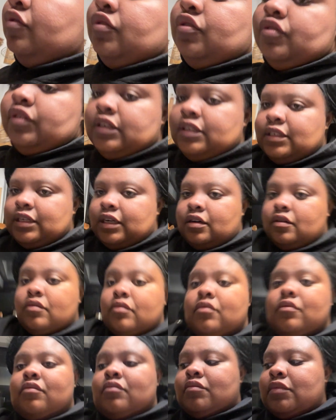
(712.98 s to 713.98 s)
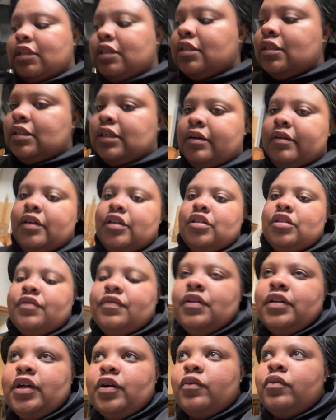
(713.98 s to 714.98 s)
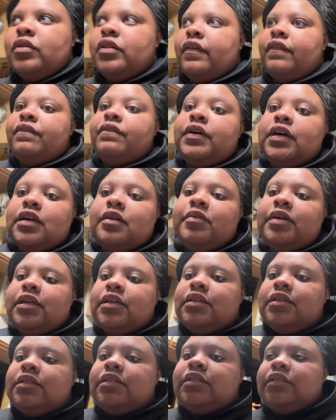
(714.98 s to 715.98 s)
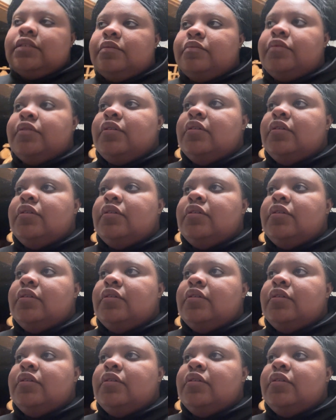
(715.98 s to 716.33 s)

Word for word: stressed out because now I just feel like, when the fuck am I gonna sleep?